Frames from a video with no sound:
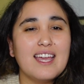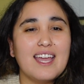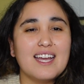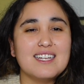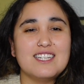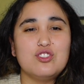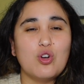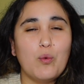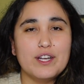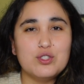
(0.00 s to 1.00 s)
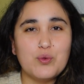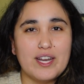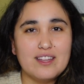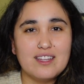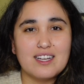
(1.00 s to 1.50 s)
and I don't want to do
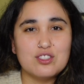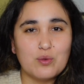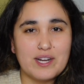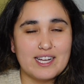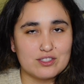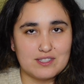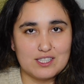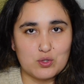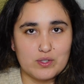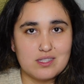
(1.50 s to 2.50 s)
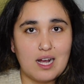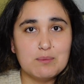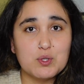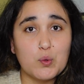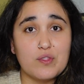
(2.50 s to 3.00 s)
anything. I don't want to exercise, so I stop.
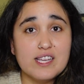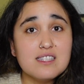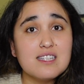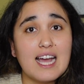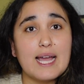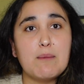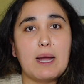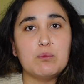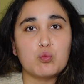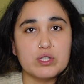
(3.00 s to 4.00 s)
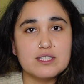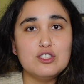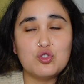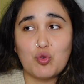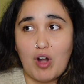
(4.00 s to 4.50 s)
So this time I'm really
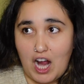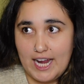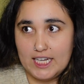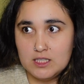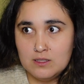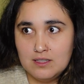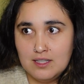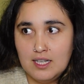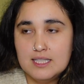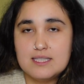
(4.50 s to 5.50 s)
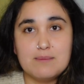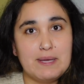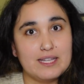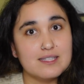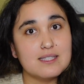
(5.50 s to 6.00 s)
trying to
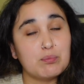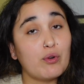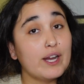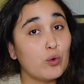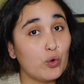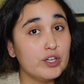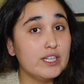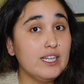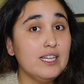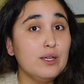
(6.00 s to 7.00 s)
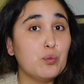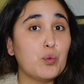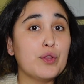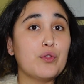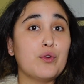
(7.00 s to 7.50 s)
make this a priority,
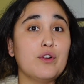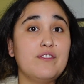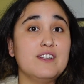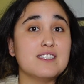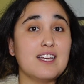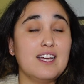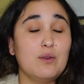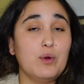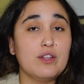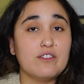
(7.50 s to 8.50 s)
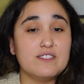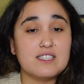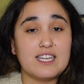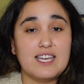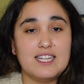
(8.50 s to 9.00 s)
whether if it's, uh, whether if it's
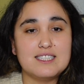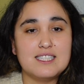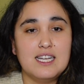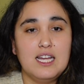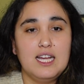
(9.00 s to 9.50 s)
I get